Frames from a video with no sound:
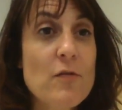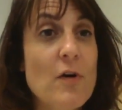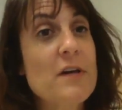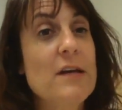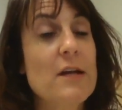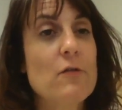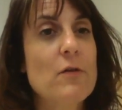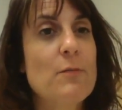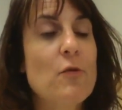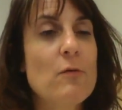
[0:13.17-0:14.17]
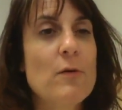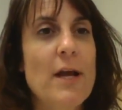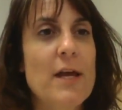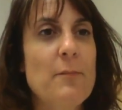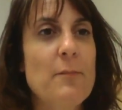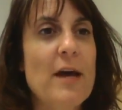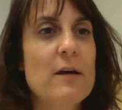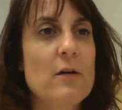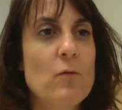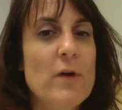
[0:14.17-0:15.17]
so I can get a good report when I get
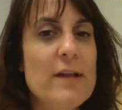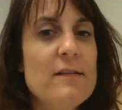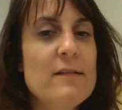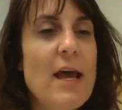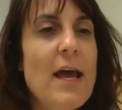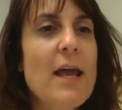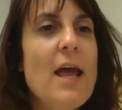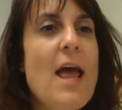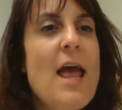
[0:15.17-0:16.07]
back on Wednesday.